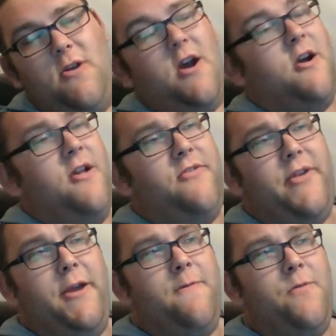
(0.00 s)
I can't
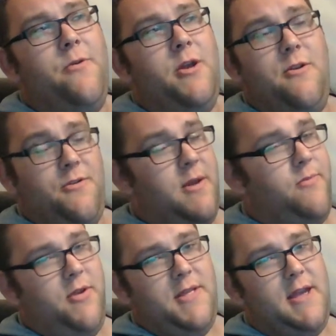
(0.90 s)
tell it for you because I'm
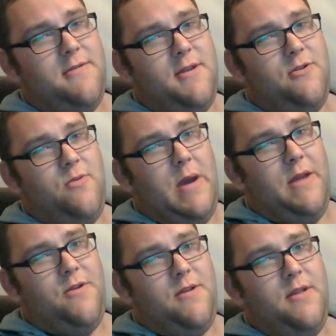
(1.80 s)
not in that
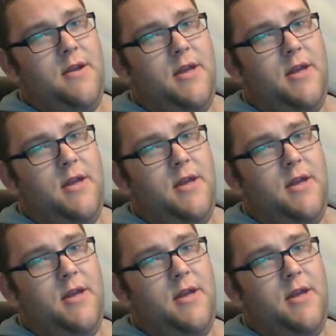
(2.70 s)
situation.